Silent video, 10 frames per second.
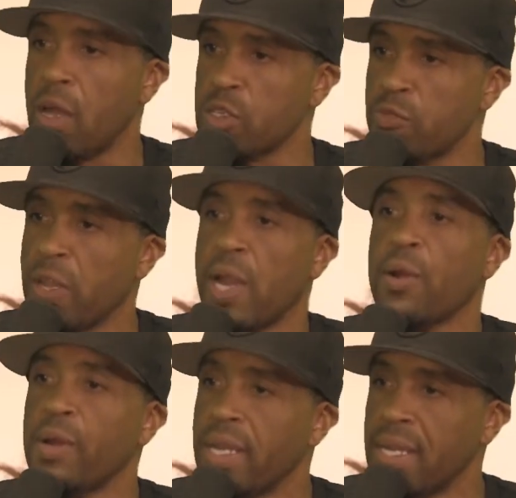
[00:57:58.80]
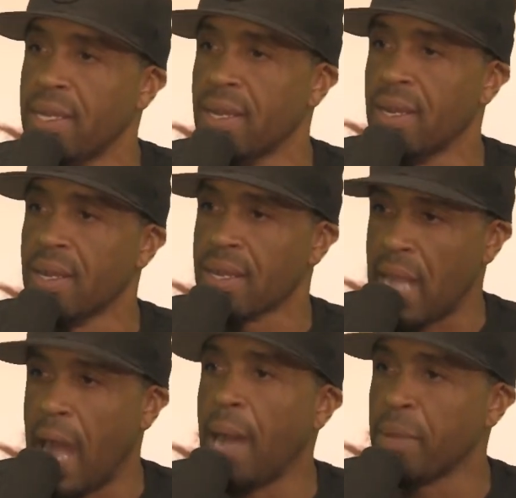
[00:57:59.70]
was very
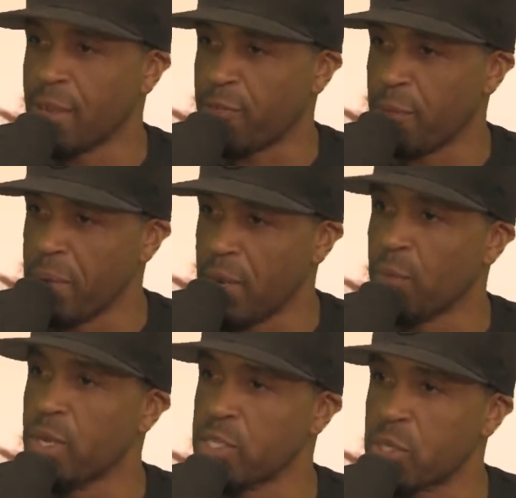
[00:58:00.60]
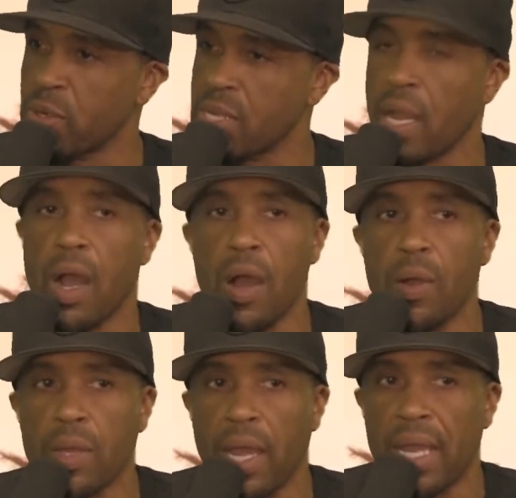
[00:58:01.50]
calming for me and reassuring. It's like, oh,
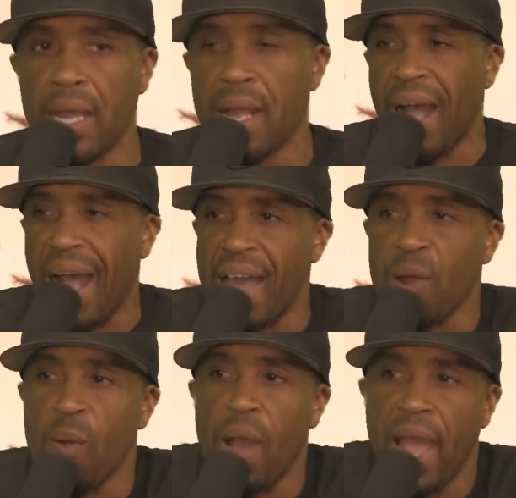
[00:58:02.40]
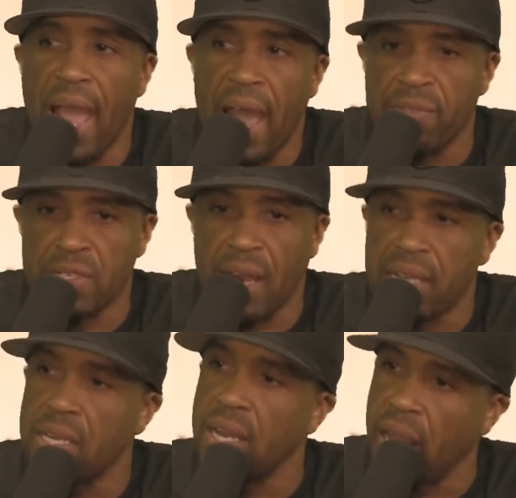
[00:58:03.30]
okay, I
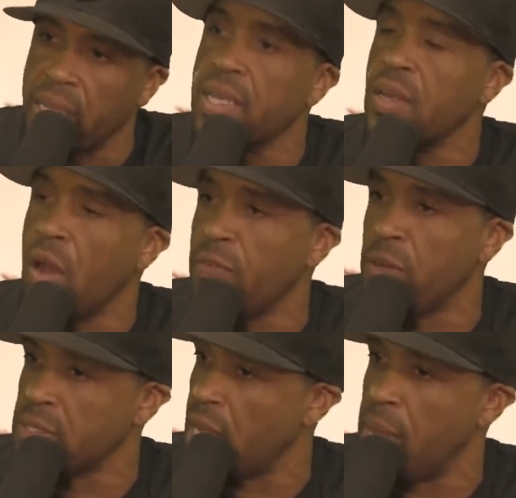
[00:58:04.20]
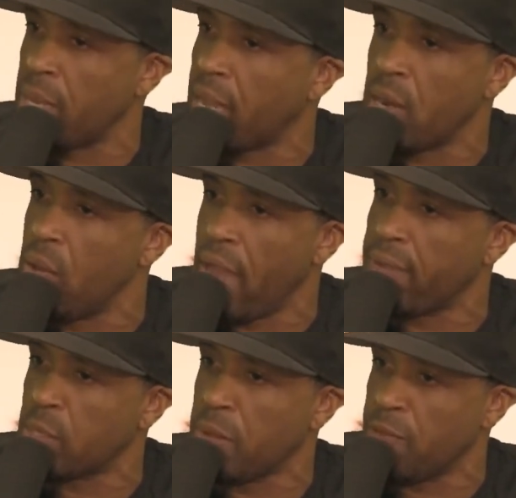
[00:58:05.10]
can get off on time. Like, I don't
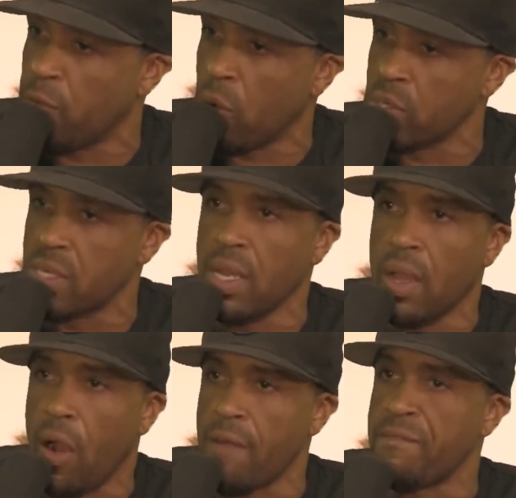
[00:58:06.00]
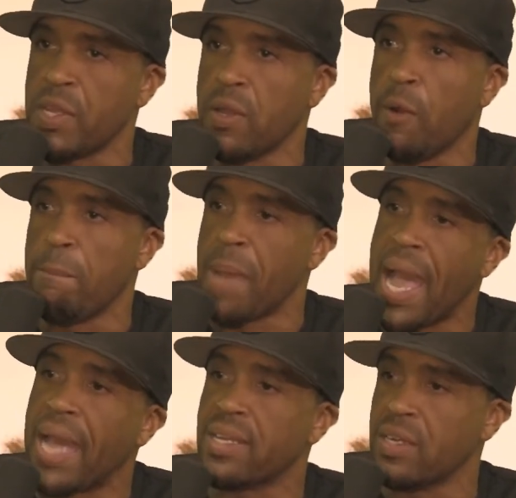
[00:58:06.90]
have to be forced or feel
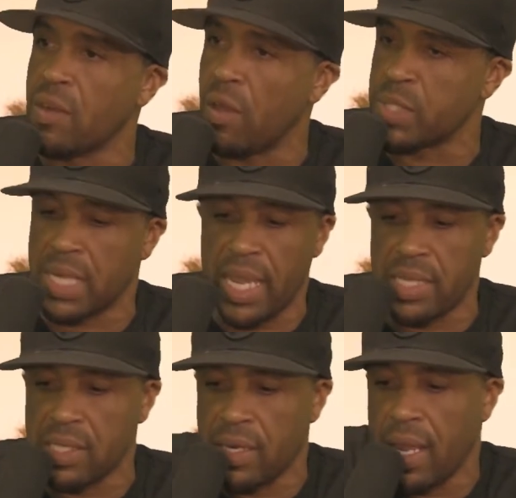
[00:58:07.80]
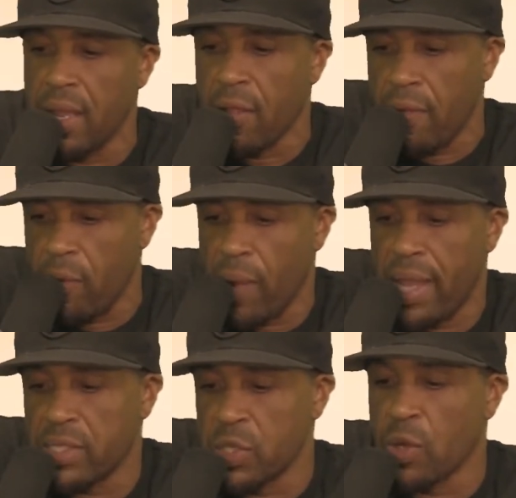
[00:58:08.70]
bad getting off stage. And
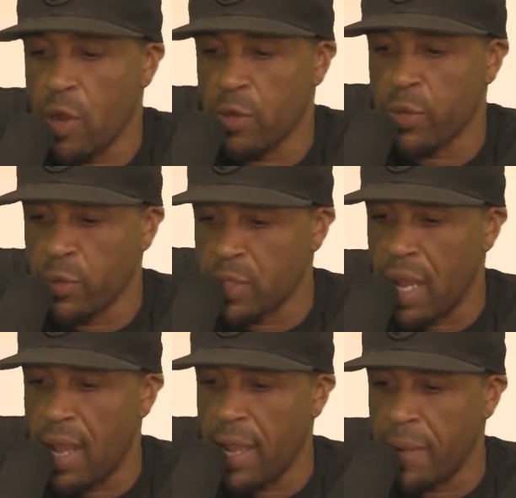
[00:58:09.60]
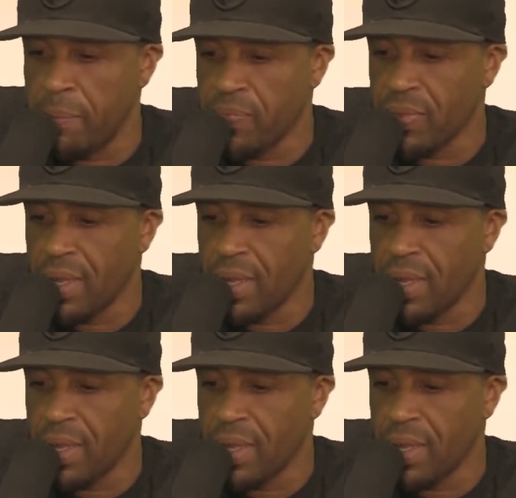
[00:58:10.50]
as you learn through time,